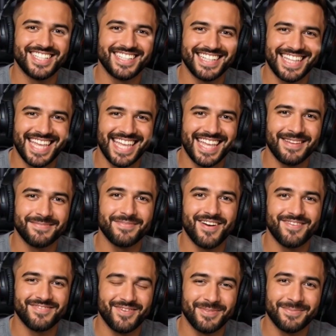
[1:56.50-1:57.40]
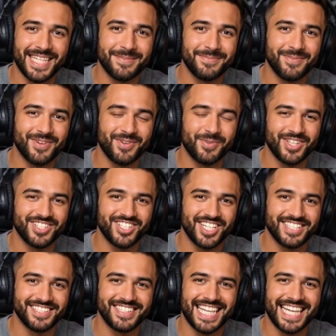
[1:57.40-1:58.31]
the game for people who are
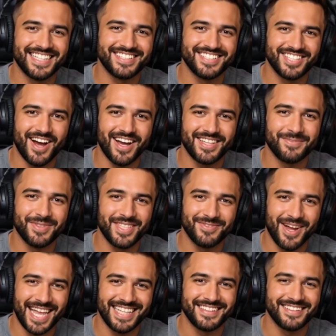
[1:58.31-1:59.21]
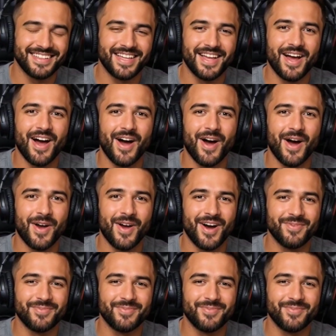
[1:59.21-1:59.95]
just getting started with credit or